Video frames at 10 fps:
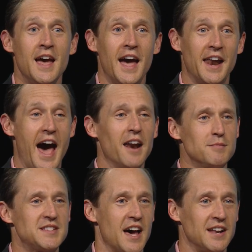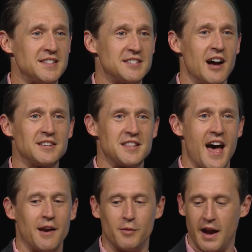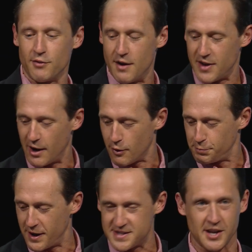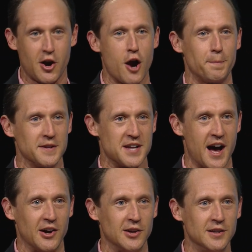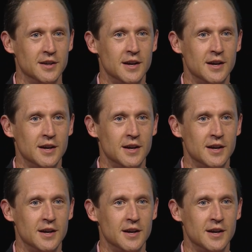And Adam said, it sucks that whenever I've got to replace a carpet tile,